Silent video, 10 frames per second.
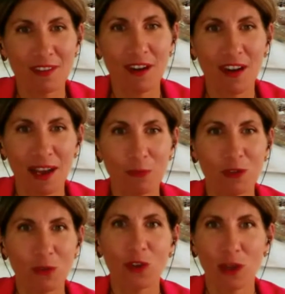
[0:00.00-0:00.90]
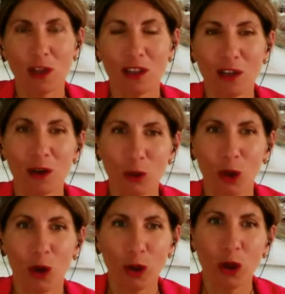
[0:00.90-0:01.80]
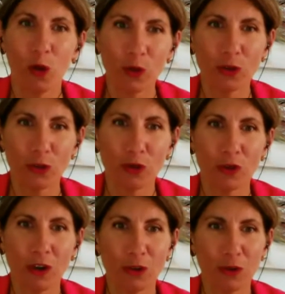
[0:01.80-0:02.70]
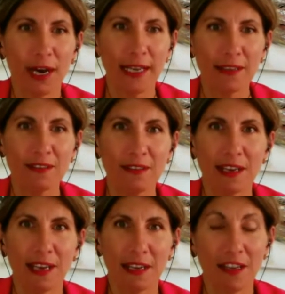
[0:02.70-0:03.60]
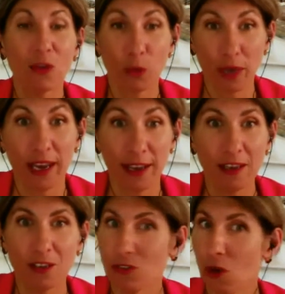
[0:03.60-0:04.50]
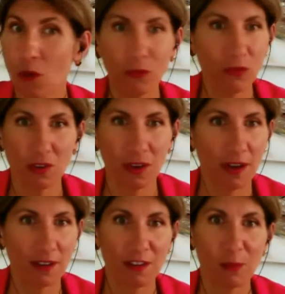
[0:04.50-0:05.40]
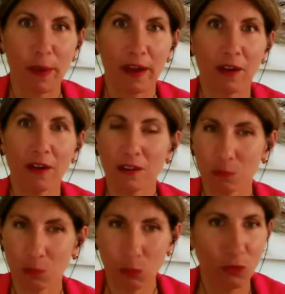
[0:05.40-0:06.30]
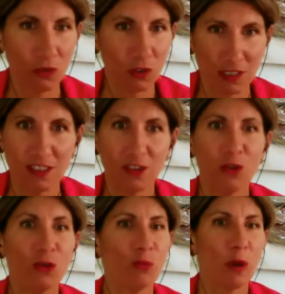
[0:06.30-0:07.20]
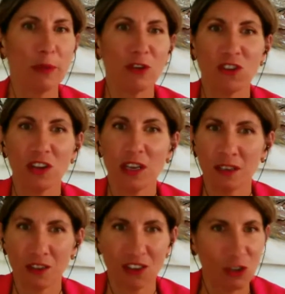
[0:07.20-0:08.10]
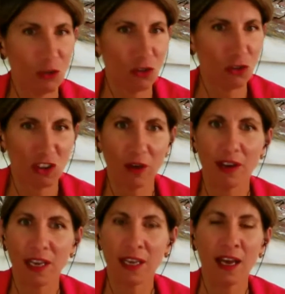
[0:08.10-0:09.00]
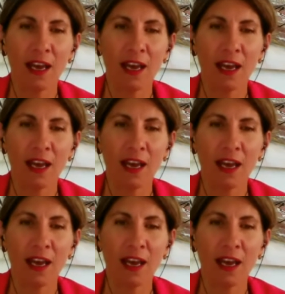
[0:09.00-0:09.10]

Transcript: times you feel a little alone on your island, and it's okay. Don't despair. Continue publishing, continue sharing,